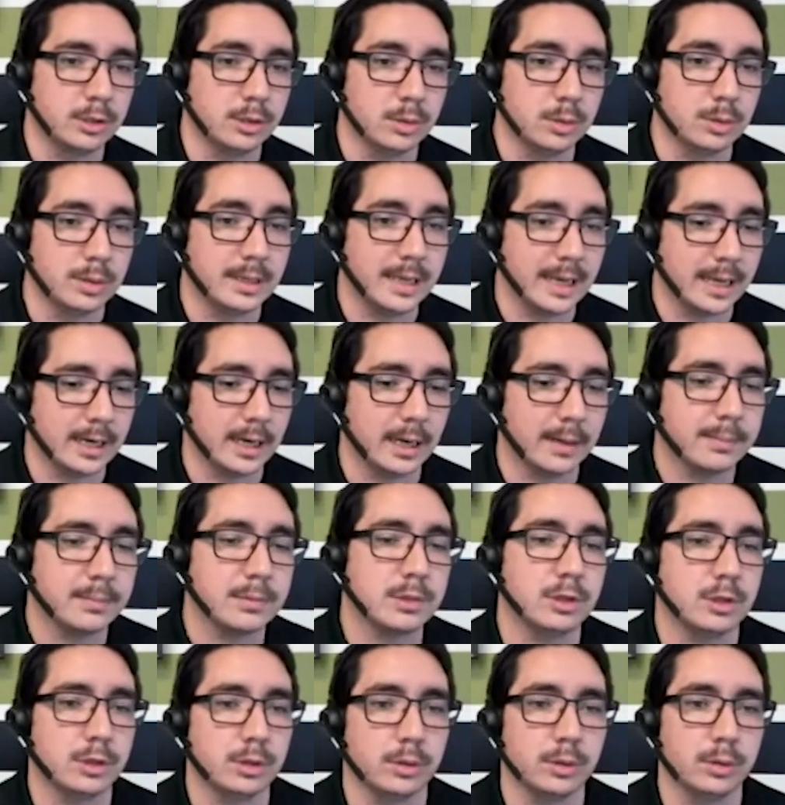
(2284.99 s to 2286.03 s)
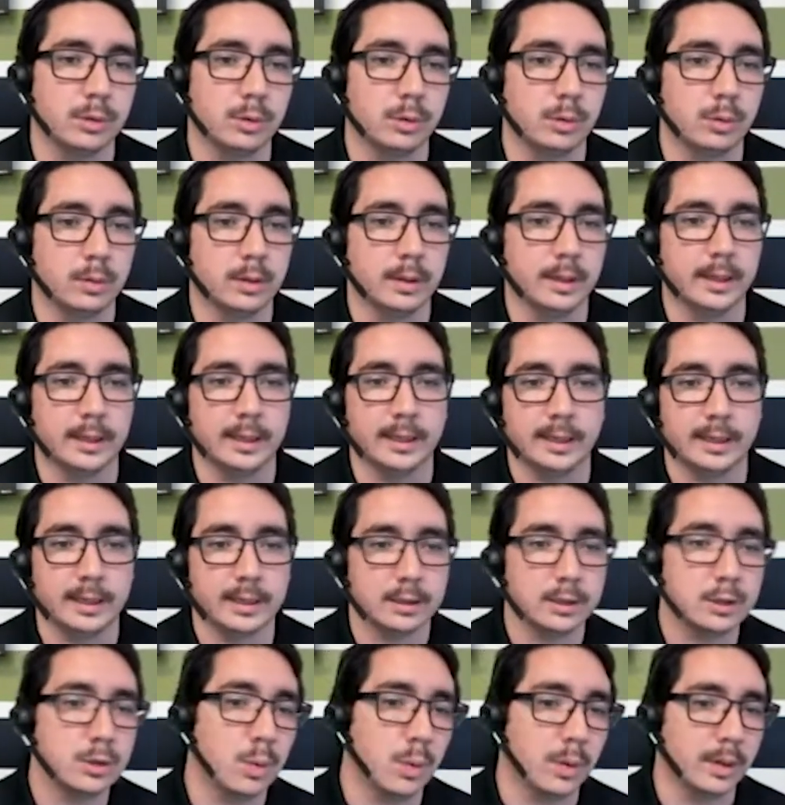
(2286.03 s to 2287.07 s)
get up to
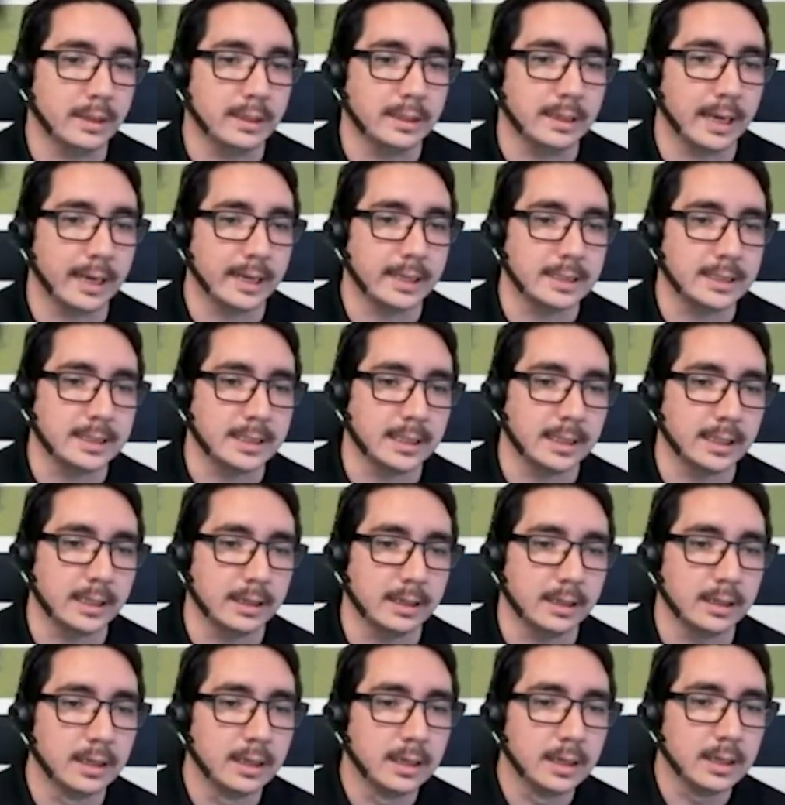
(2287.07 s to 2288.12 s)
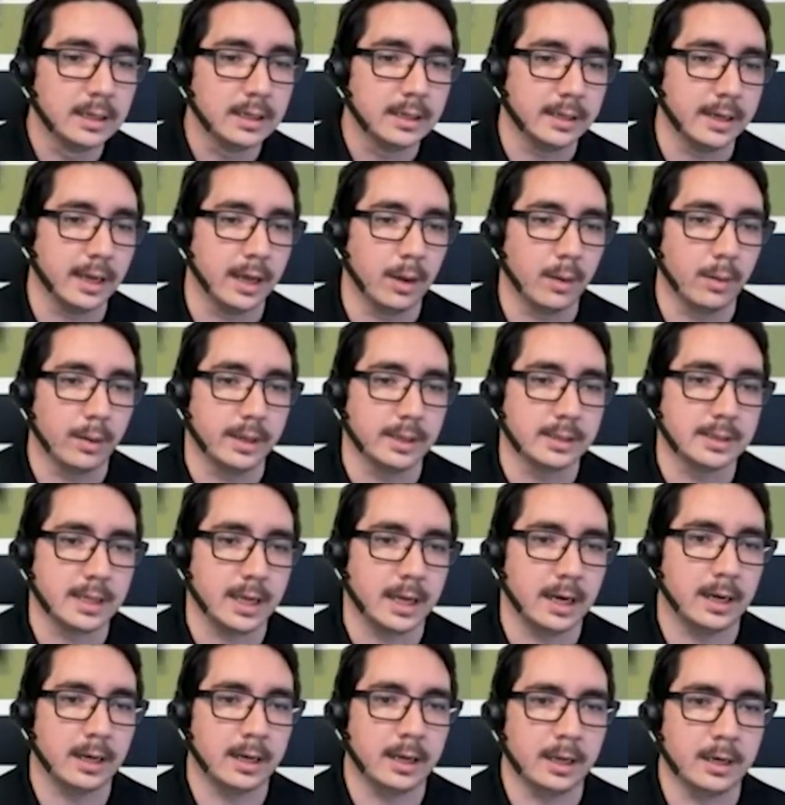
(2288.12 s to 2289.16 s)
2019. Now, it's
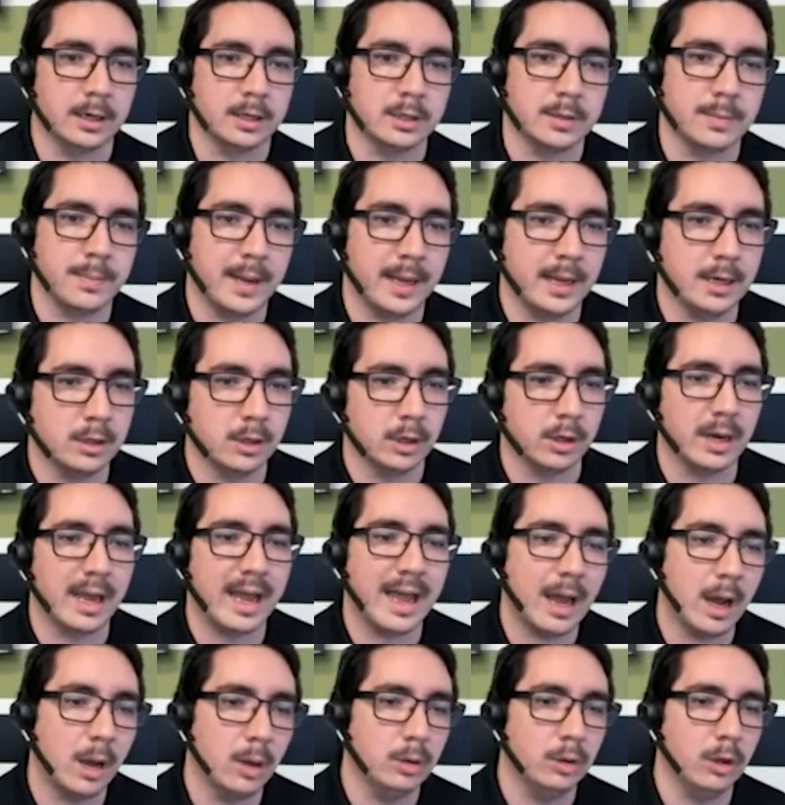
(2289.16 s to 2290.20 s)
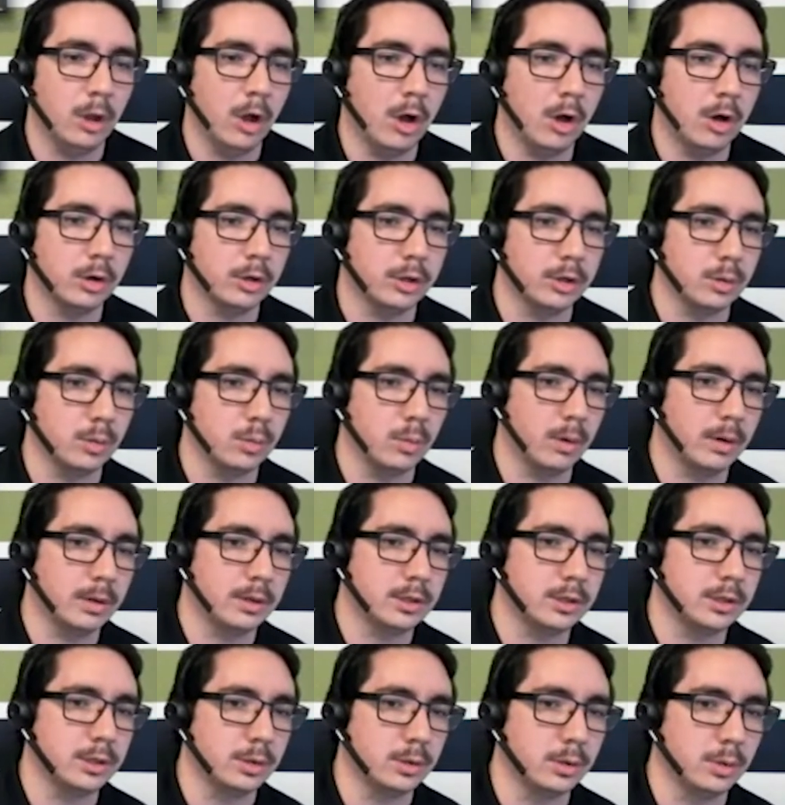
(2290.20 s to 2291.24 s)
kind of depend on how long you want
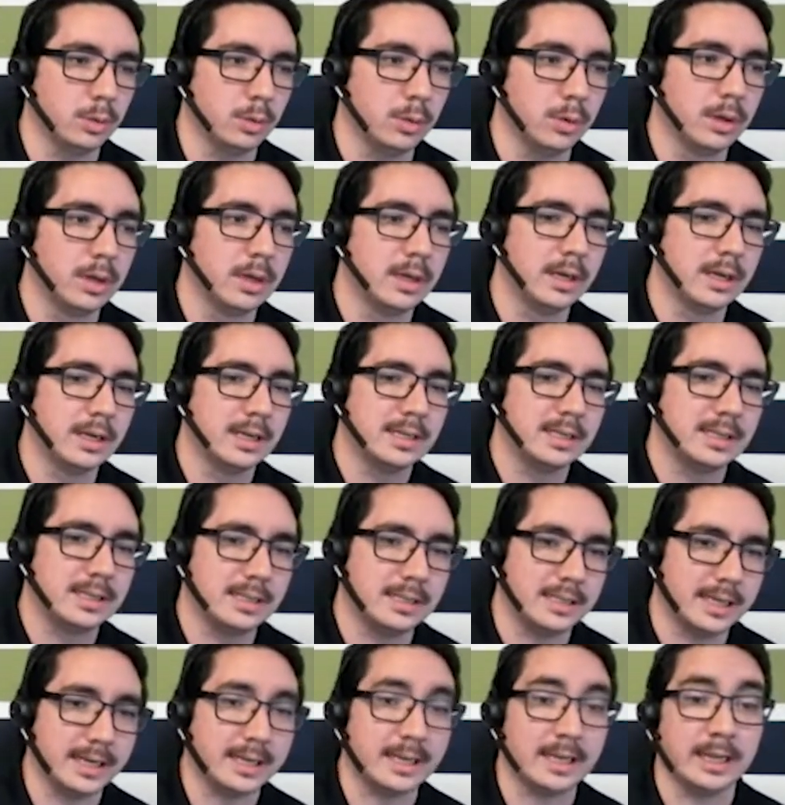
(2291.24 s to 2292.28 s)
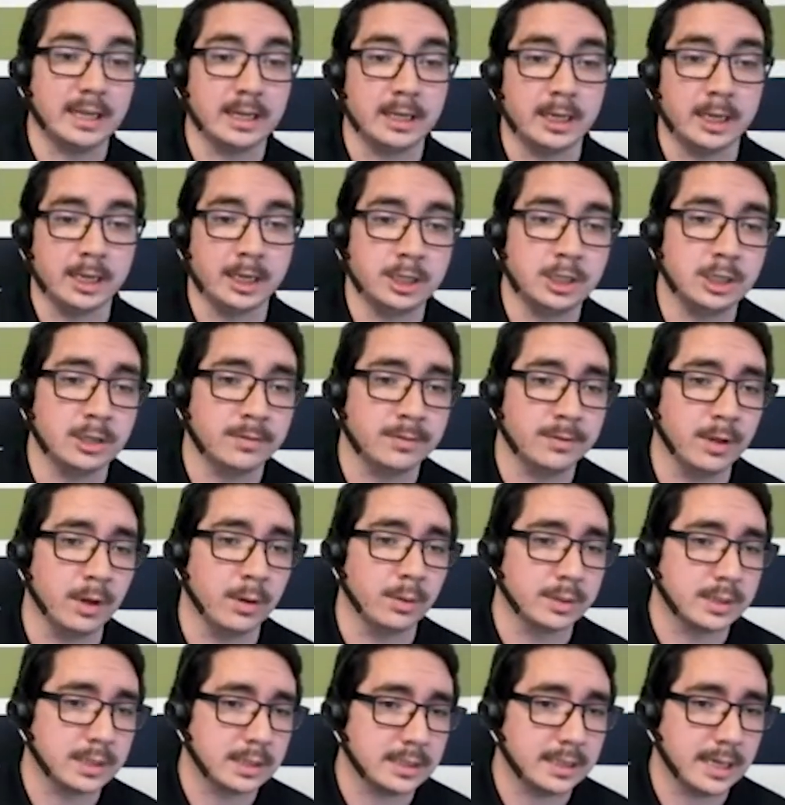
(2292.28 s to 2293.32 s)
to stick in each of those
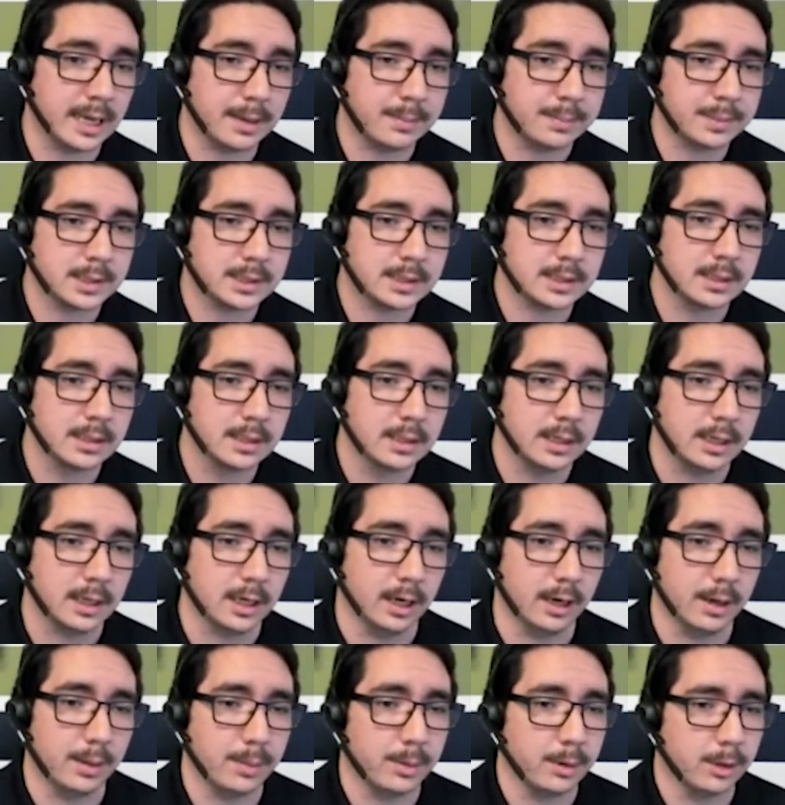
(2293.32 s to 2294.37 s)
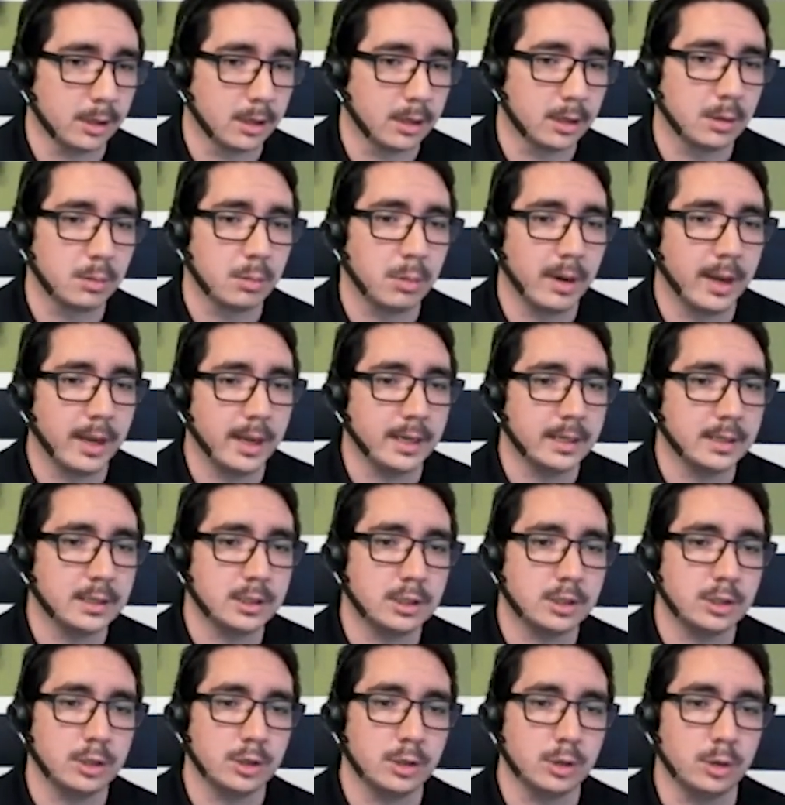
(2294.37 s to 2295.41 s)
steps. There are ways
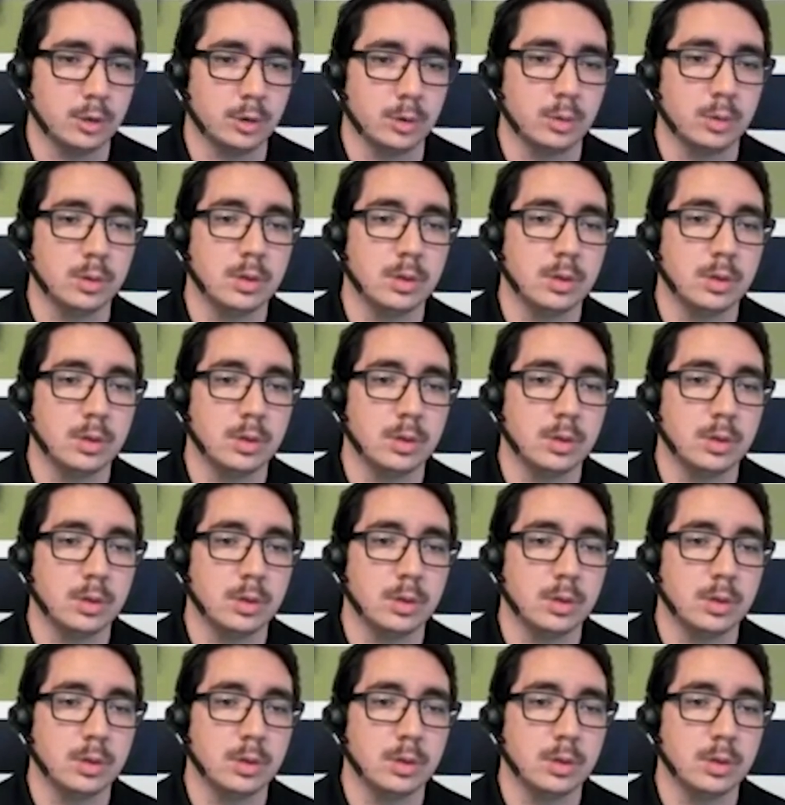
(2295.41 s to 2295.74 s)
to